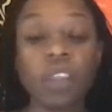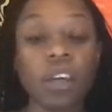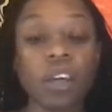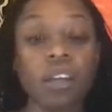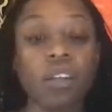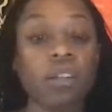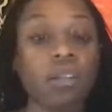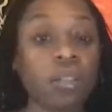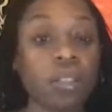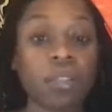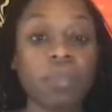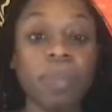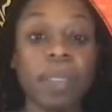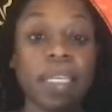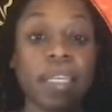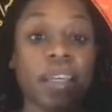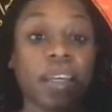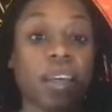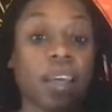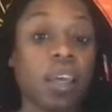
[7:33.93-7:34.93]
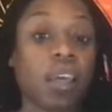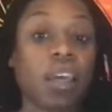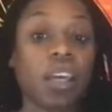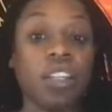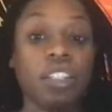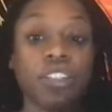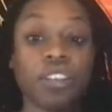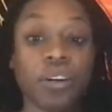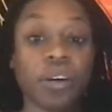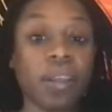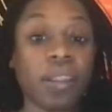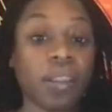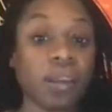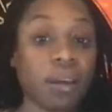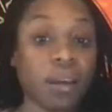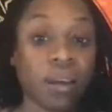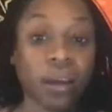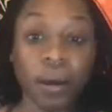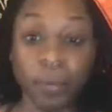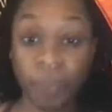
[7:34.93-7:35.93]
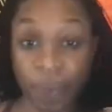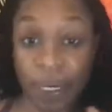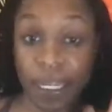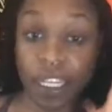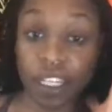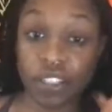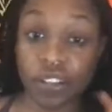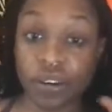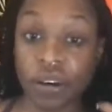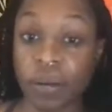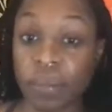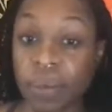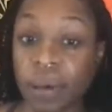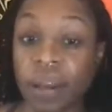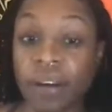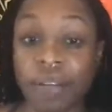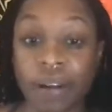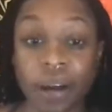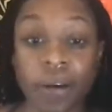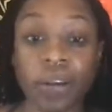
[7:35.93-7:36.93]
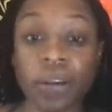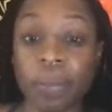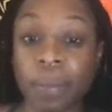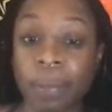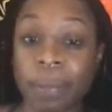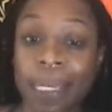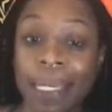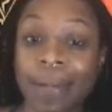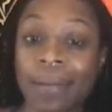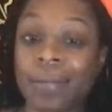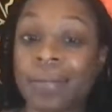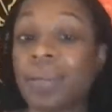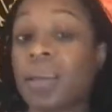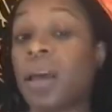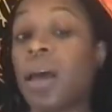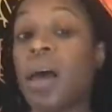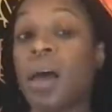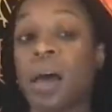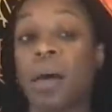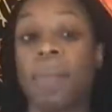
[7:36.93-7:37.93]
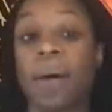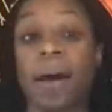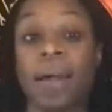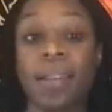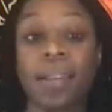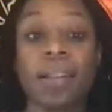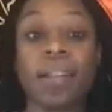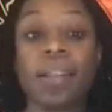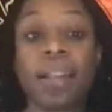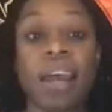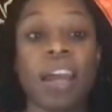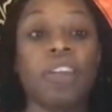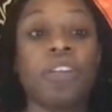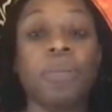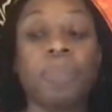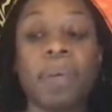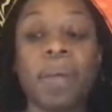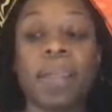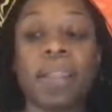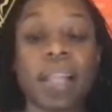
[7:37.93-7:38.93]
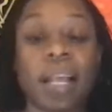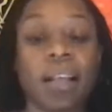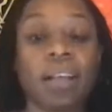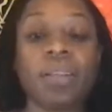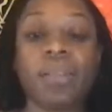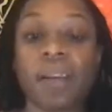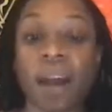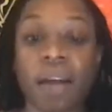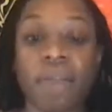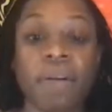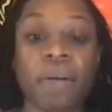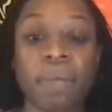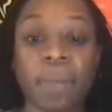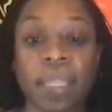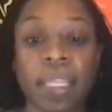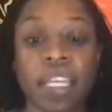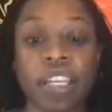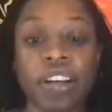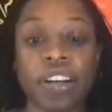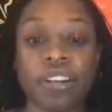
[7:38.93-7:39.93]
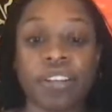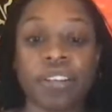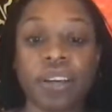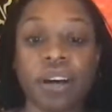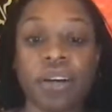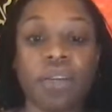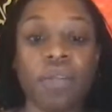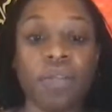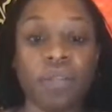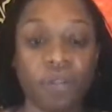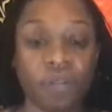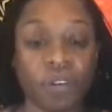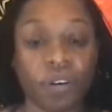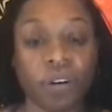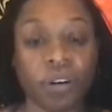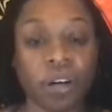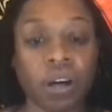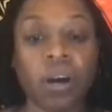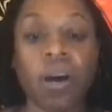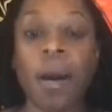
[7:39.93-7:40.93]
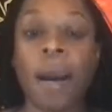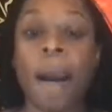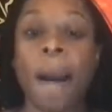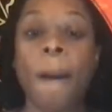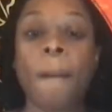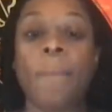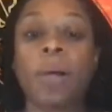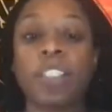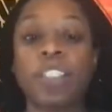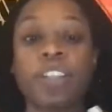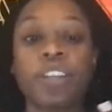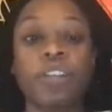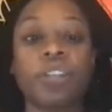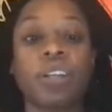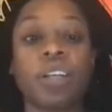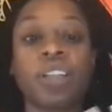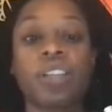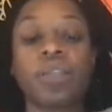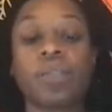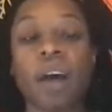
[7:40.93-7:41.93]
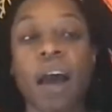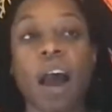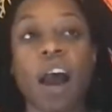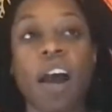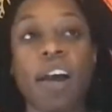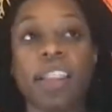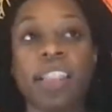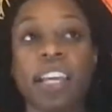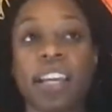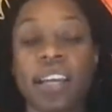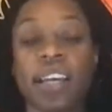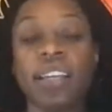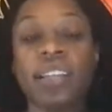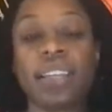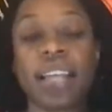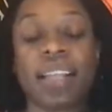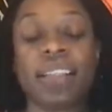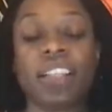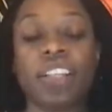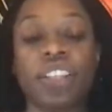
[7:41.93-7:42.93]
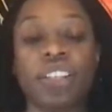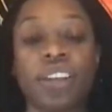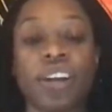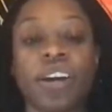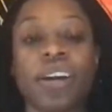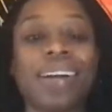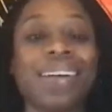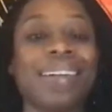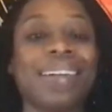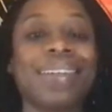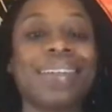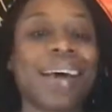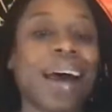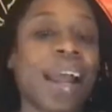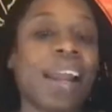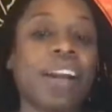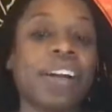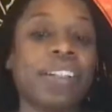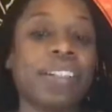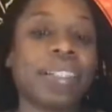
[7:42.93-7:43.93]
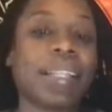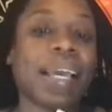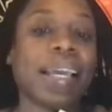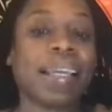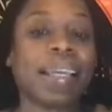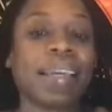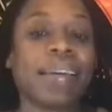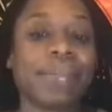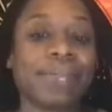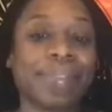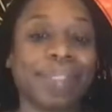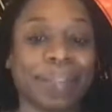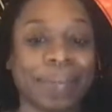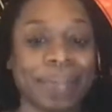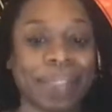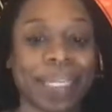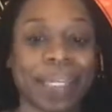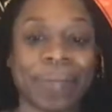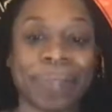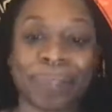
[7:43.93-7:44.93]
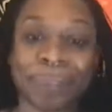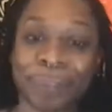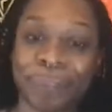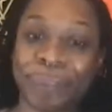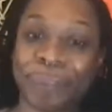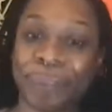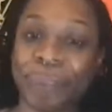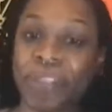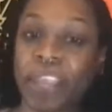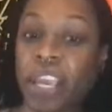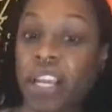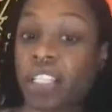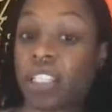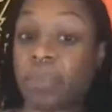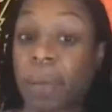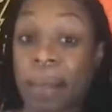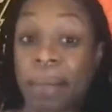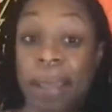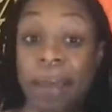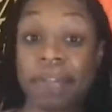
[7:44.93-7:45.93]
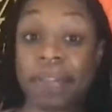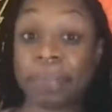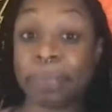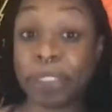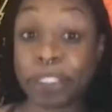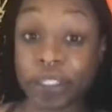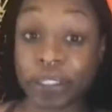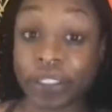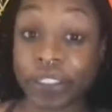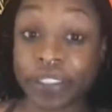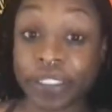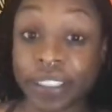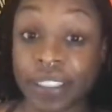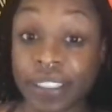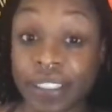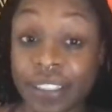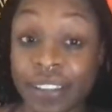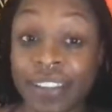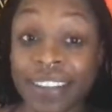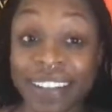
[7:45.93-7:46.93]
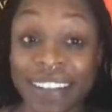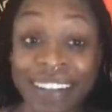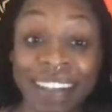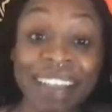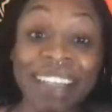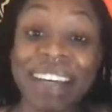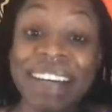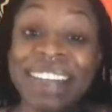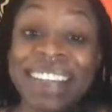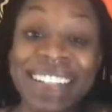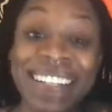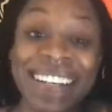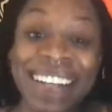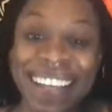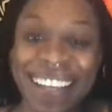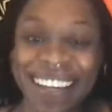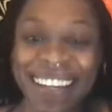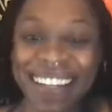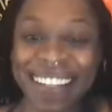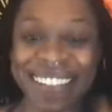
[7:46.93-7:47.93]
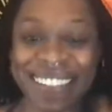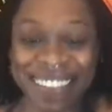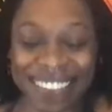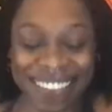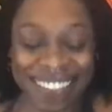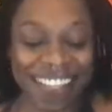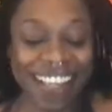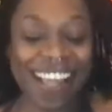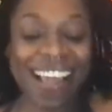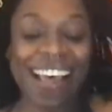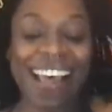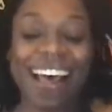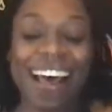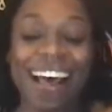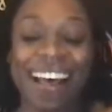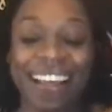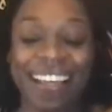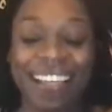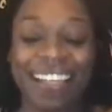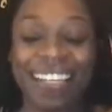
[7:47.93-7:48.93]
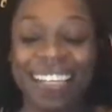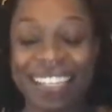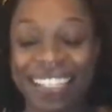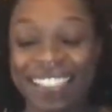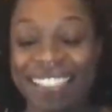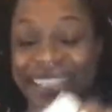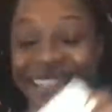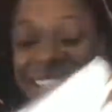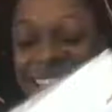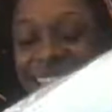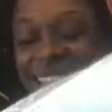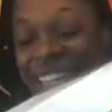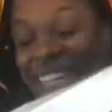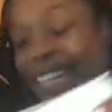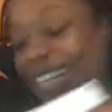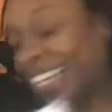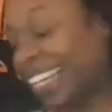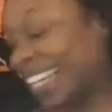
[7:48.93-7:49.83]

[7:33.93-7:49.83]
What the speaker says: you just be enjoying the company, enjoying being around human beings. But other than that, you be like sovereign within yourself for real. But you just there is like this yearning desire to like get. You know what I'm saying? You should probably have some children so you can get to your kids unconditionally.